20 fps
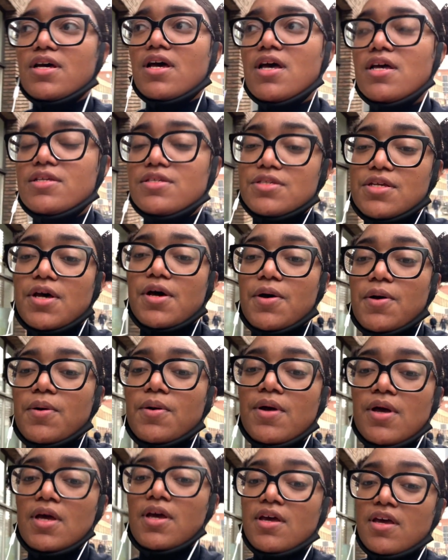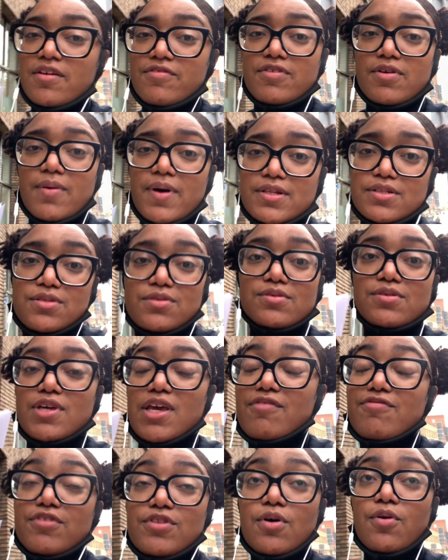So if you want to,
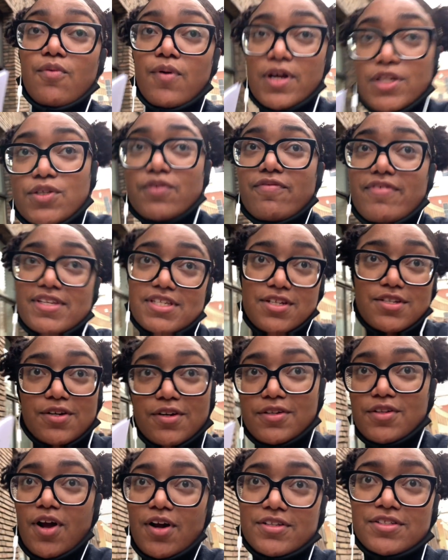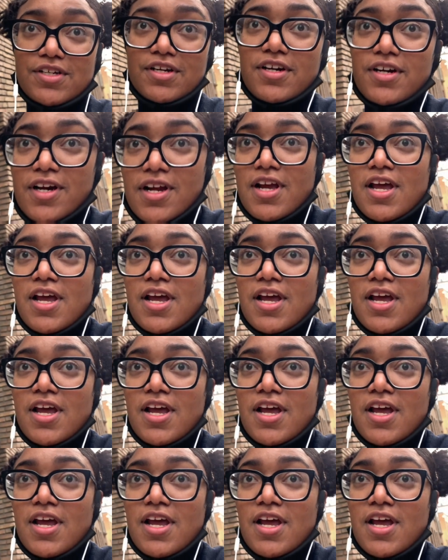if you don't want to visit your doctor,